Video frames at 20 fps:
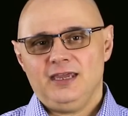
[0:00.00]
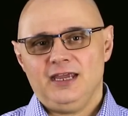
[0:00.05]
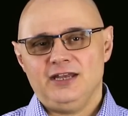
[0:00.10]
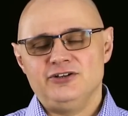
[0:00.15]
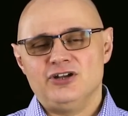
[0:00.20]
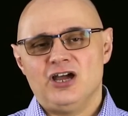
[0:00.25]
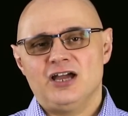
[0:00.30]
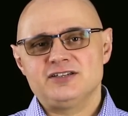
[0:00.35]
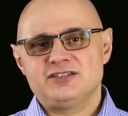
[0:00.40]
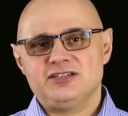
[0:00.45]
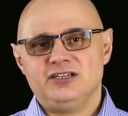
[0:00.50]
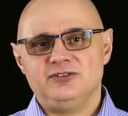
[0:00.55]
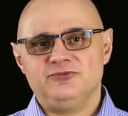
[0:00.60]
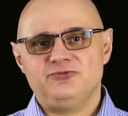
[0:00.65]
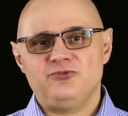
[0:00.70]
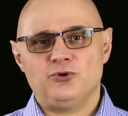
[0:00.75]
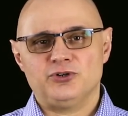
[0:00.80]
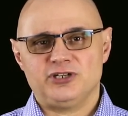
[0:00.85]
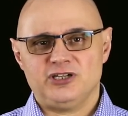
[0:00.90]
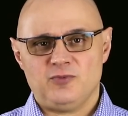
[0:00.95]
In
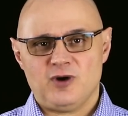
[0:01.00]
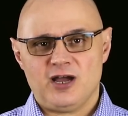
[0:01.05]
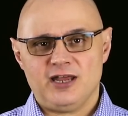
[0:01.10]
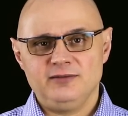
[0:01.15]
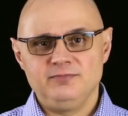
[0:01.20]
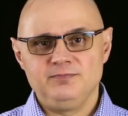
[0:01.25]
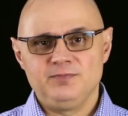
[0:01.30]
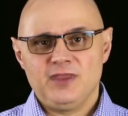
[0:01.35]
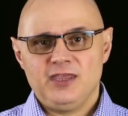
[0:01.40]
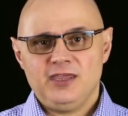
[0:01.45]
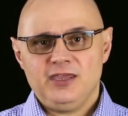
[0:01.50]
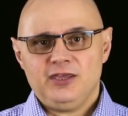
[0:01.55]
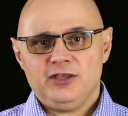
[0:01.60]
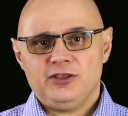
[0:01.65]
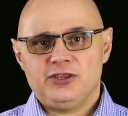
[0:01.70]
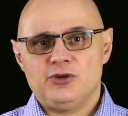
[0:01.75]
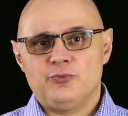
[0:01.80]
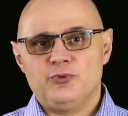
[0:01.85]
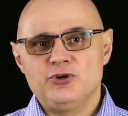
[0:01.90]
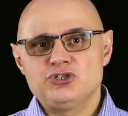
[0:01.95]
1941,
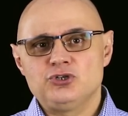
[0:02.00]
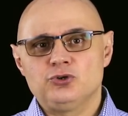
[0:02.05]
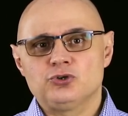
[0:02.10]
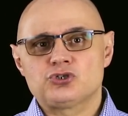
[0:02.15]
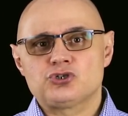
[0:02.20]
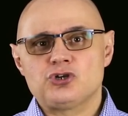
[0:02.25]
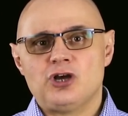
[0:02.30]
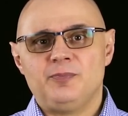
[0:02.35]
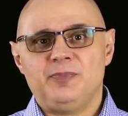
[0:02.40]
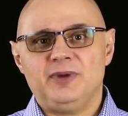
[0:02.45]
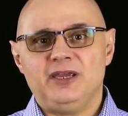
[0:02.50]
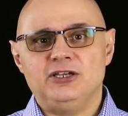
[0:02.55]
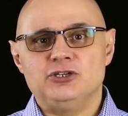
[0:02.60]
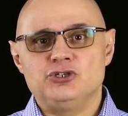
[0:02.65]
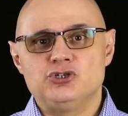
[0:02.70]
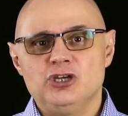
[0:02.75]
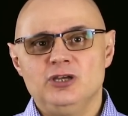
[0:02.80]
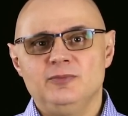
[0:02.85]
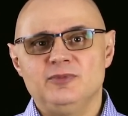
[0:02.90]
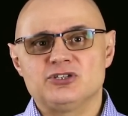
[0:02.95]
the original shop in
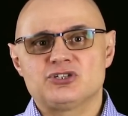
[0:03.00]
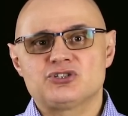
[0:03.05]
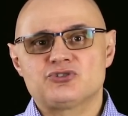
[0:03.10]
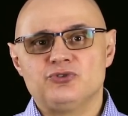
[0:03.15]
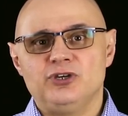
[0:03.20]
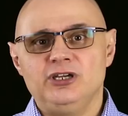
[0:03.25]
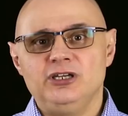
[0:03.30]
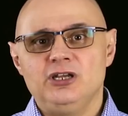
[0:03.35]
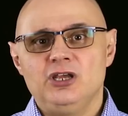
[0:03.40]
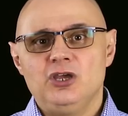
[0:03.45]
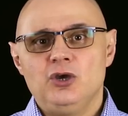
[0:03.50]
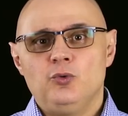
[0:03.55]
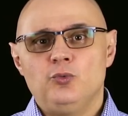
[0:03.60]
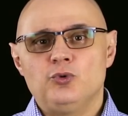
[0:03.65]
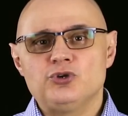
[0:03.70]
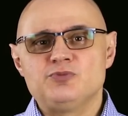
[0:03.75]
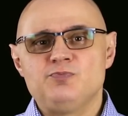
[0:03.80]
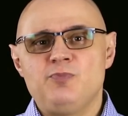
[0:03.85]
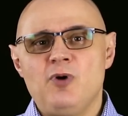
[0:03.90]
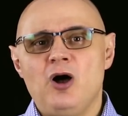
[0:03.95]
Jermyn Street
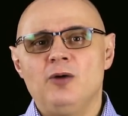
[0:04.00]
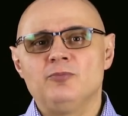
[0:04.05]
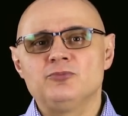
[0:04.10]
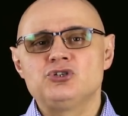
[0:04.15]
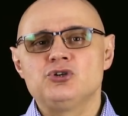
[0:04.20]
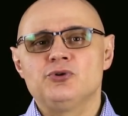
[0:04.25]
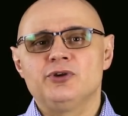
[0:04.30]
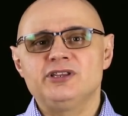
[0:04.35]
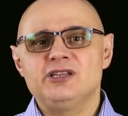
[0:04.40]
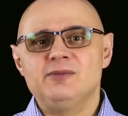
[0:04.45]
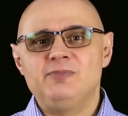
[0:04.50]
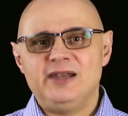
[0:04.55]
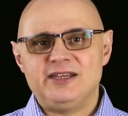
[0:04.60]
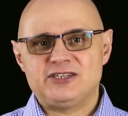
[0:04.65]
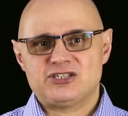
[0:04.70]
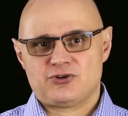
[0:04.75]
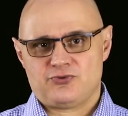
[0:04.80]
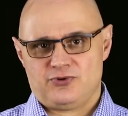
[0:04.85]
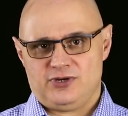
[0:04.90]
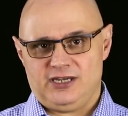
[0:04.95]
was bombed during the
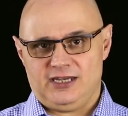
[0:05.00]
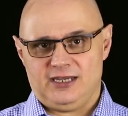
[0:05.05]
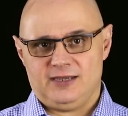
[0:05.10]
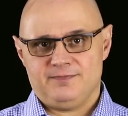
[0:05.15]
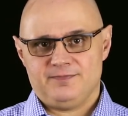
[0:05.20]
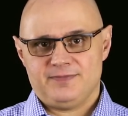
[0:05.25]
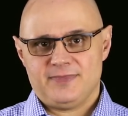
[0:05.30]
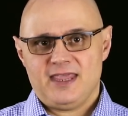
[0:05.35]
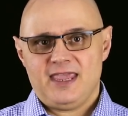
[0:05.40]
Blitzkrieg,